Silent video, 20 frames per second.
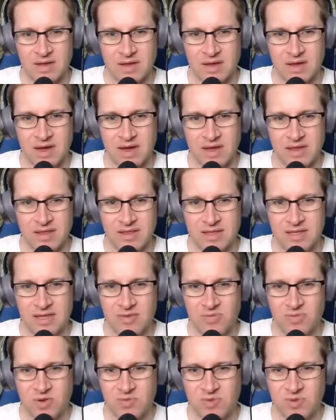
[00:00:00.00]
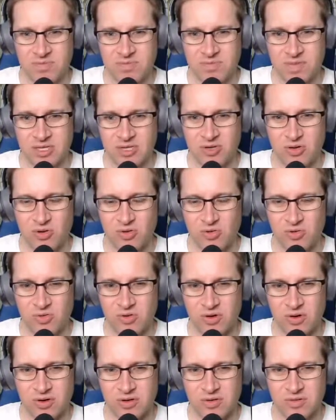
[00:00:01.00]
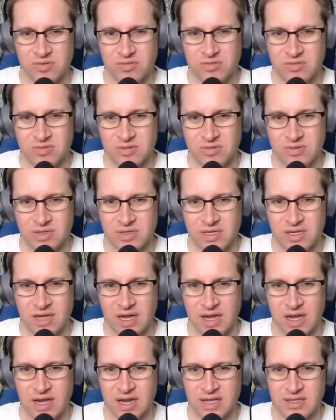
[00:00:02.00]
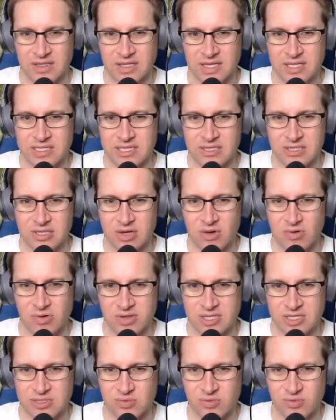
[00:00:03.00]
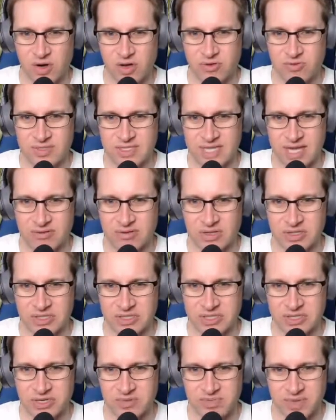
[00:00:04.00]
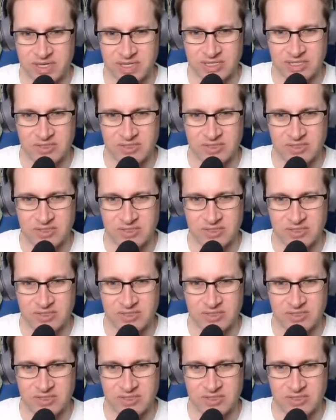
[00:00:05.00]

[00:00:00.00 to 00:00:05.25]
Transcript: I think what would be cool, let's lower this road down a little bit so